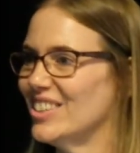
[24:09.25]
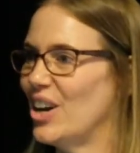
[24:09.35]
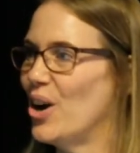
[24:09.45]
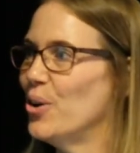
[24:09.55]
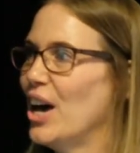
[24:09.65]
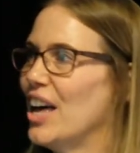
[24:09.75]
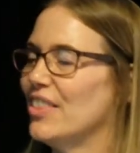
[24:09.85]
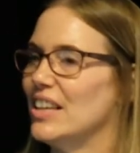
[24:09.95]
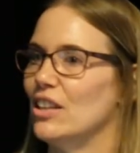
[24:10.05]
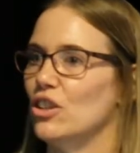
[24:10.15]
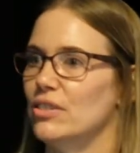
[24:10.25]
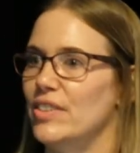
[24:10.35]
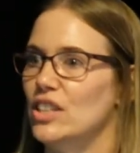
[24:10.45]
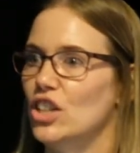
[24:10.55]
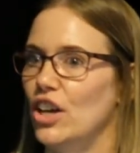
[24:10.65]
So there's
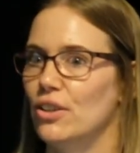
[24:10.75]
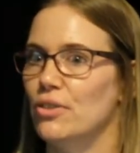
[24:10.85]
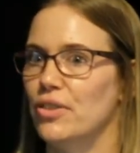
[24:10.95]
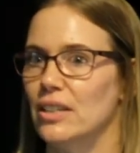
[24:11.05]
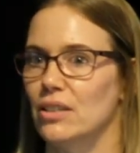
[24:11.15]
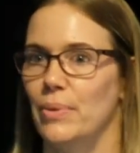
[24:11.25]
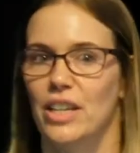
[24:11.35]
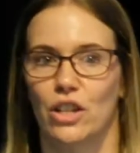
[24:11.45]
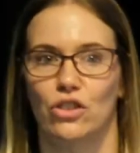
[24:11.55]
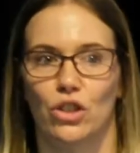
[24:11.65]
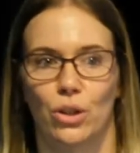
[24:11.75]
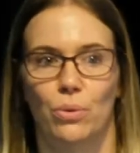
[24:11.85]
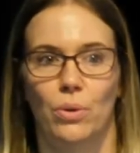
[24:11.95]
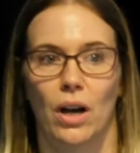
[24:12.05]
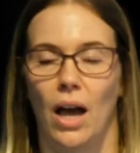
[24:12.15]
lots of internal things that we can
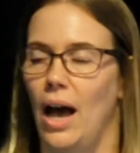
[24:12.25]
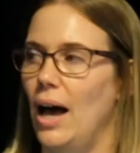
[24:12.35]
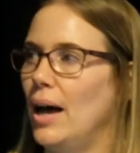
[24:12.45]
do,